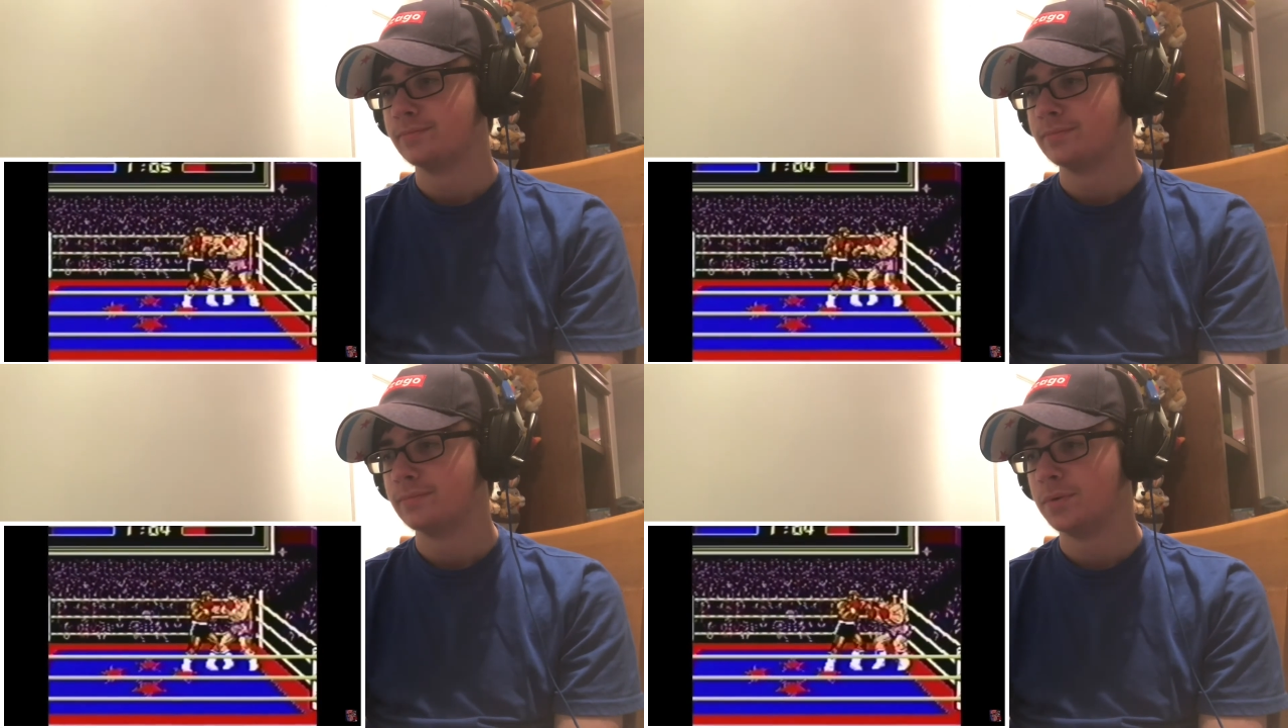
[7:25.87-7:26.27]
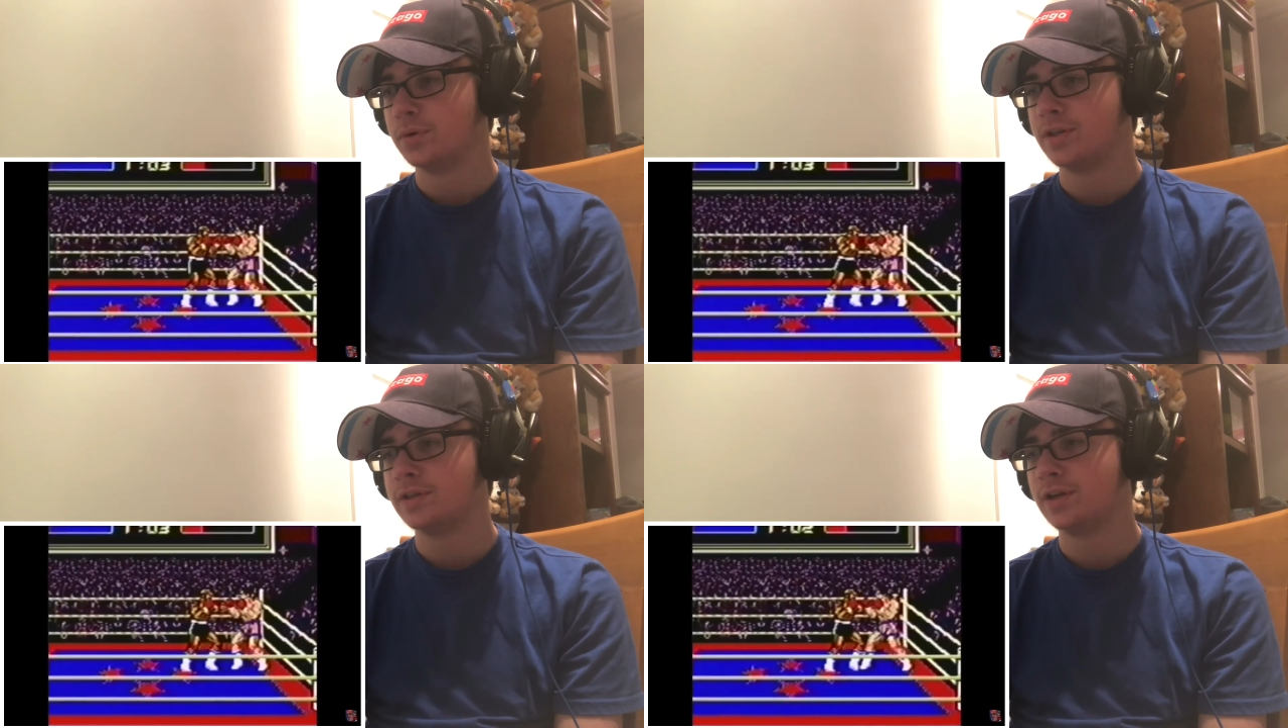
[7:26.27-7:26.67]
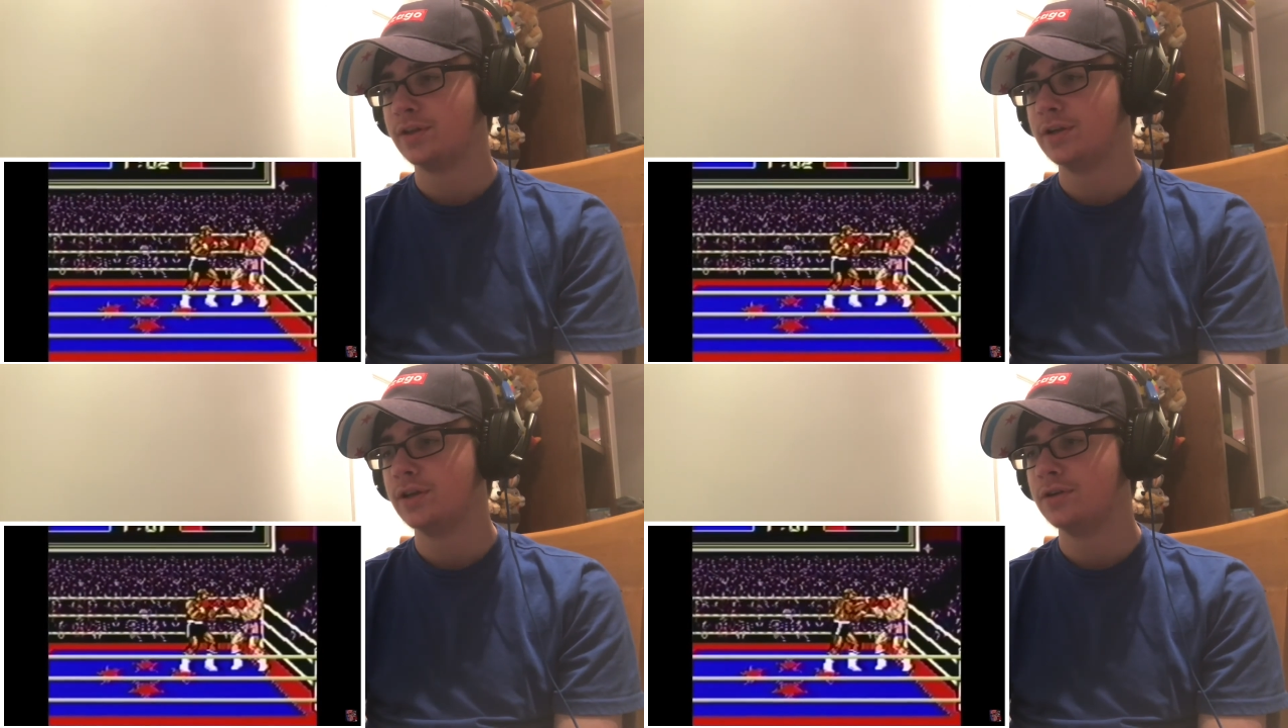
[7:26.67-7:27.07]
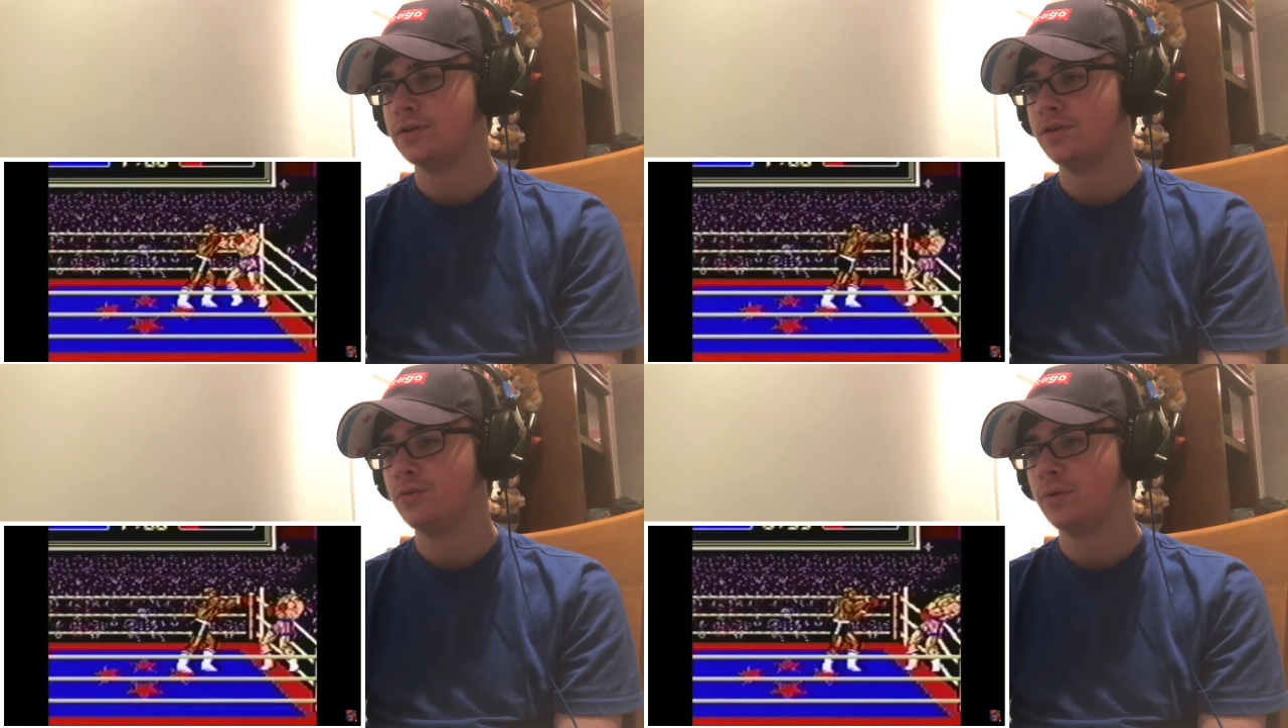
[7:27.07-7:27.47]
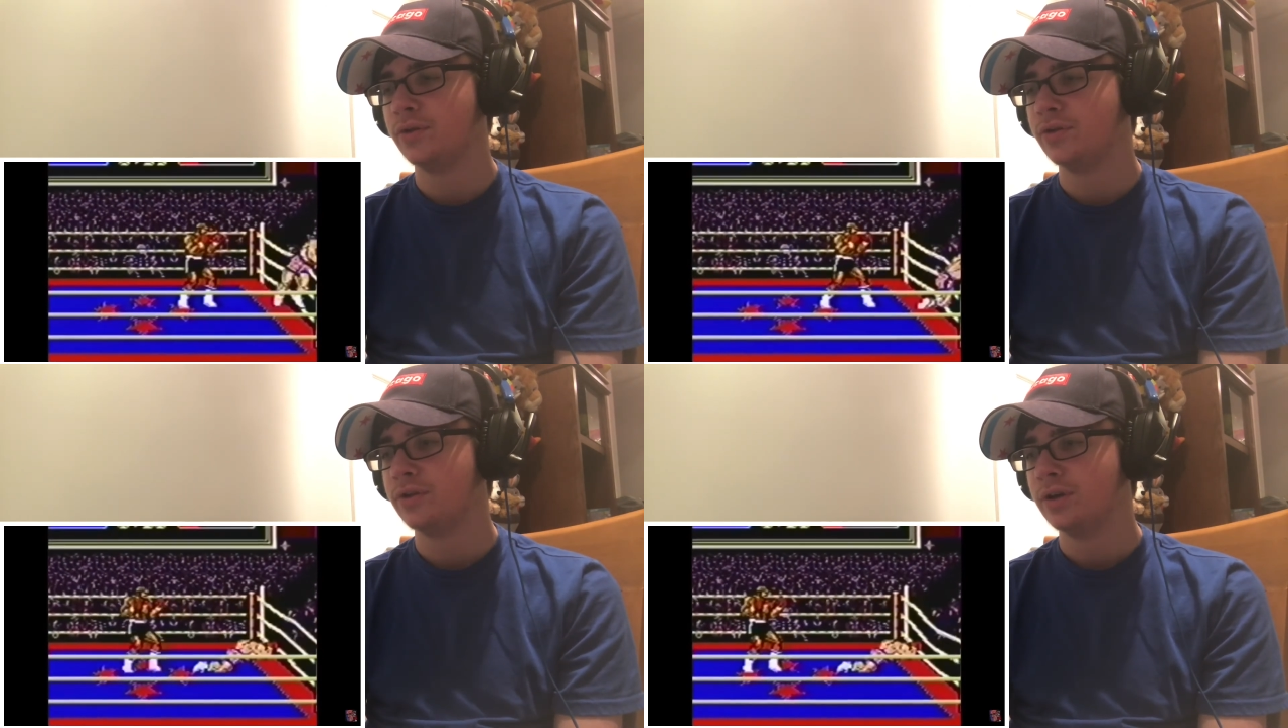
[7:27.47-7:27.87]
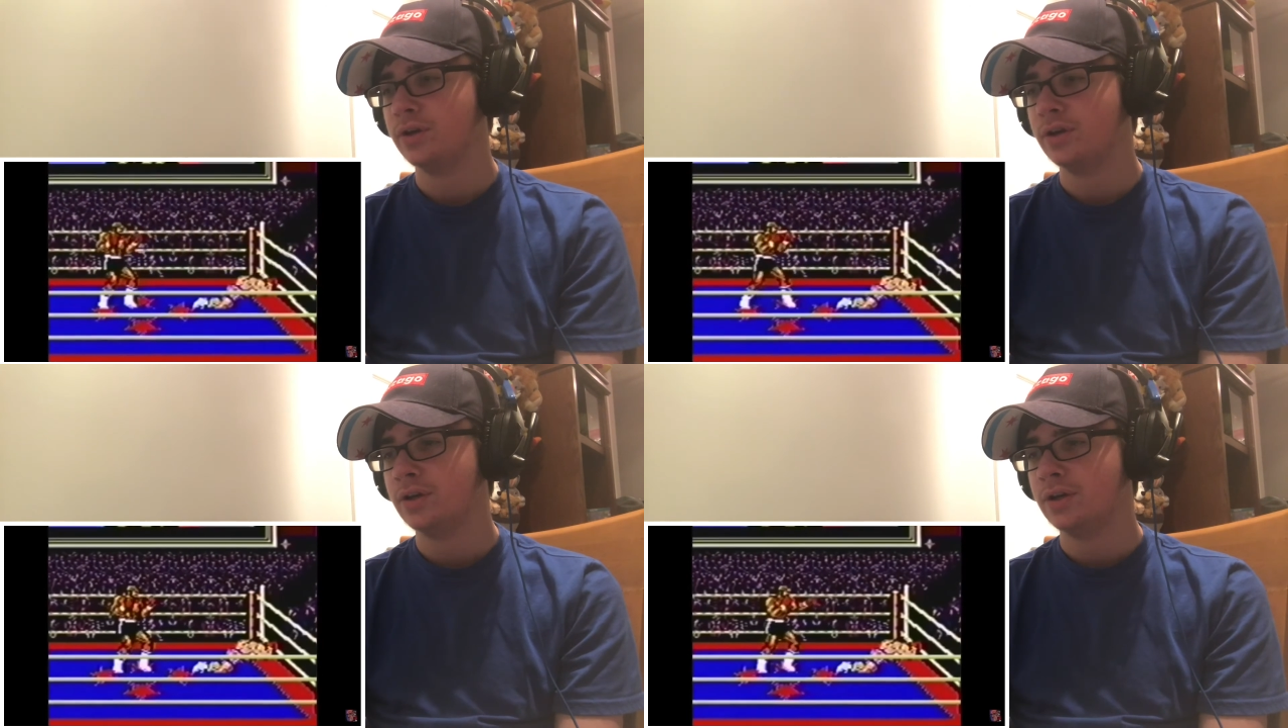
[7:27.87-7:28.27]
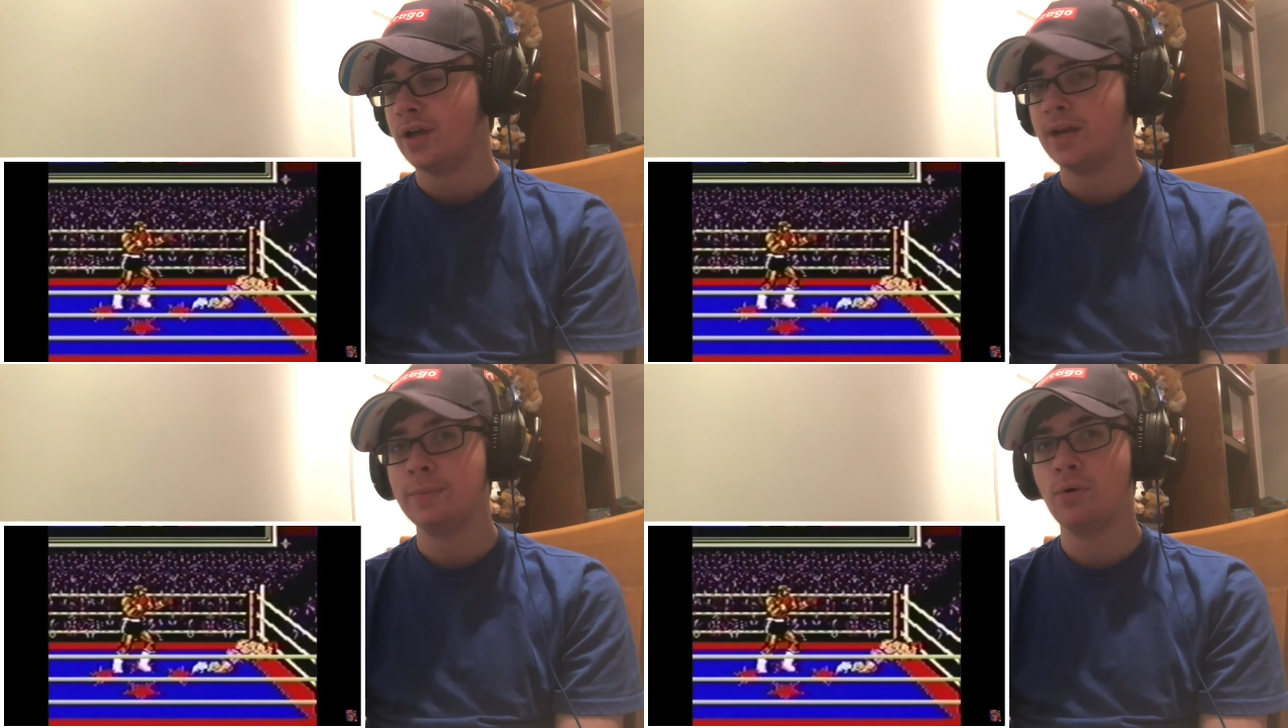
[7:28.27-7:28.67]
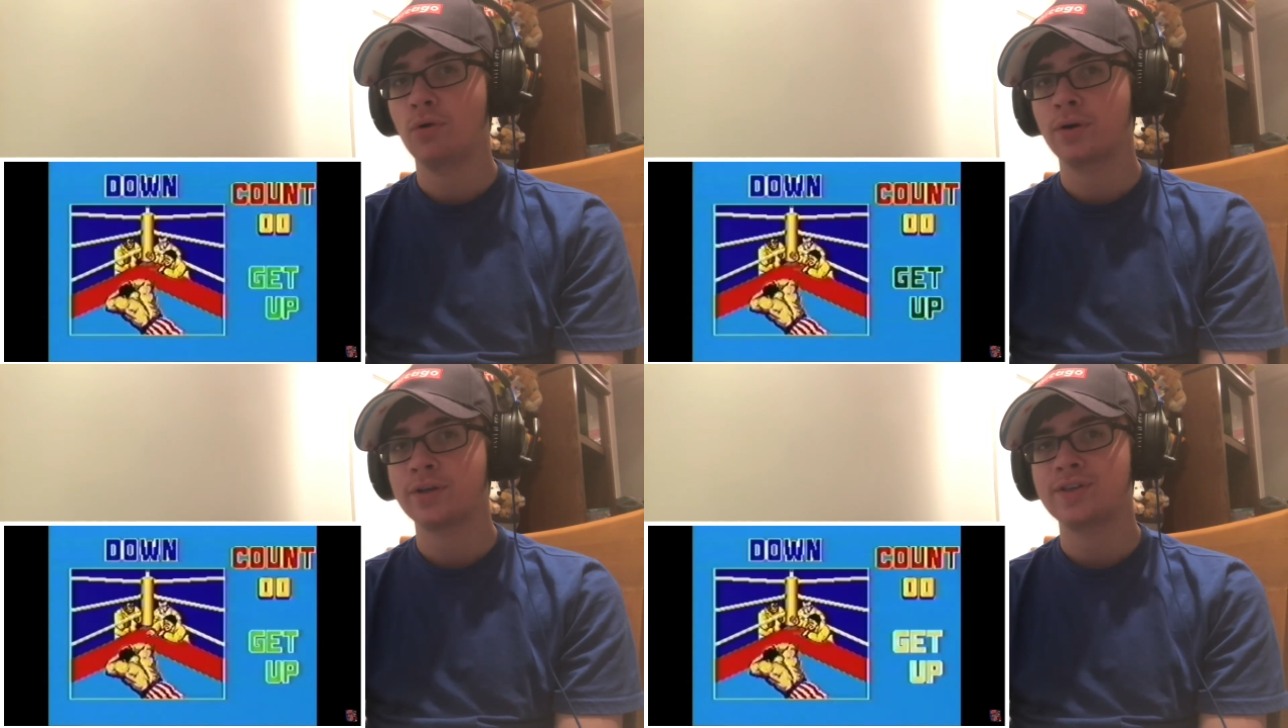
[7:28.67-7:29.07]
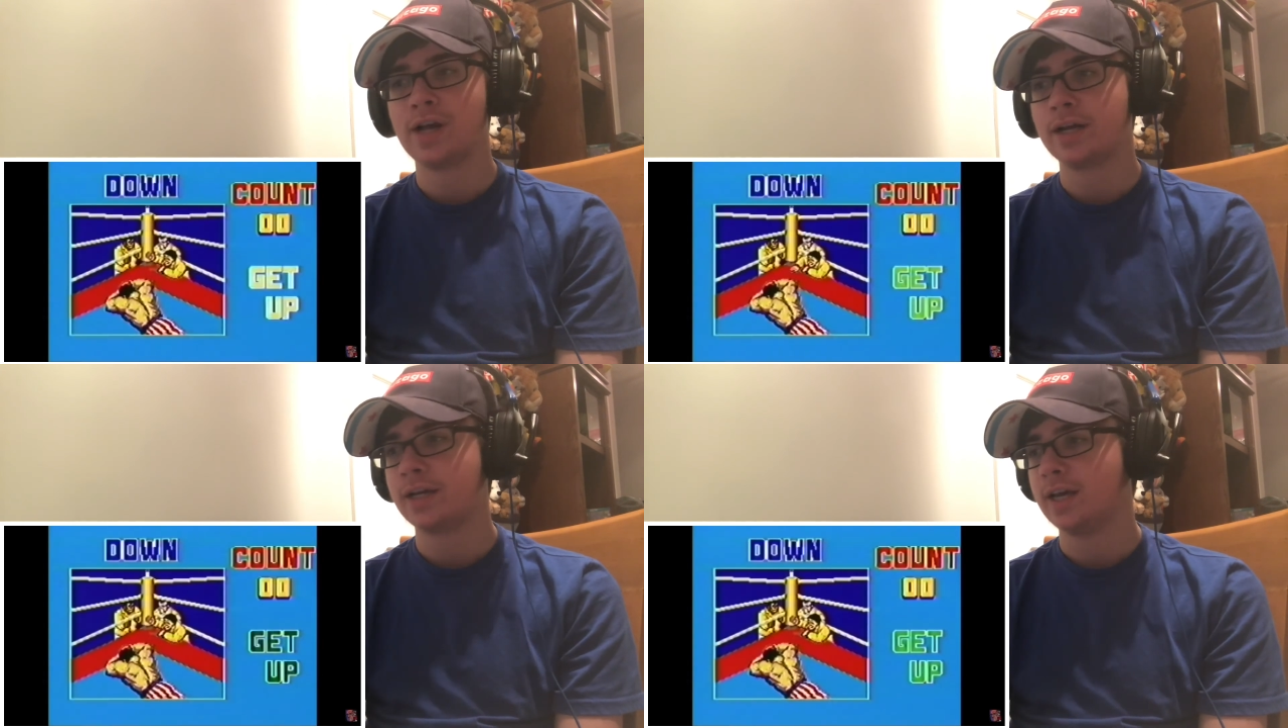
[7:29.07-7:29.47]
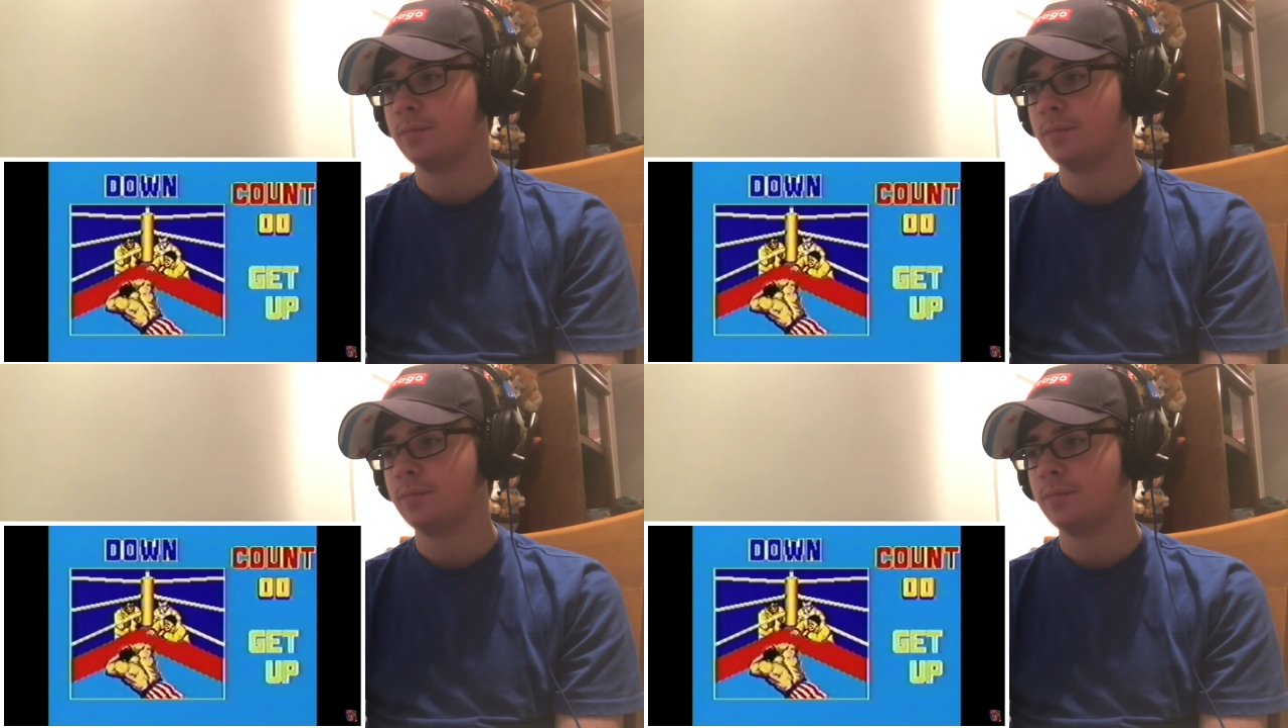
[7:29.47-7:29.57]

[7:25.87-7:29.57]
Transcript: Host has nothing to do with any more exotic animal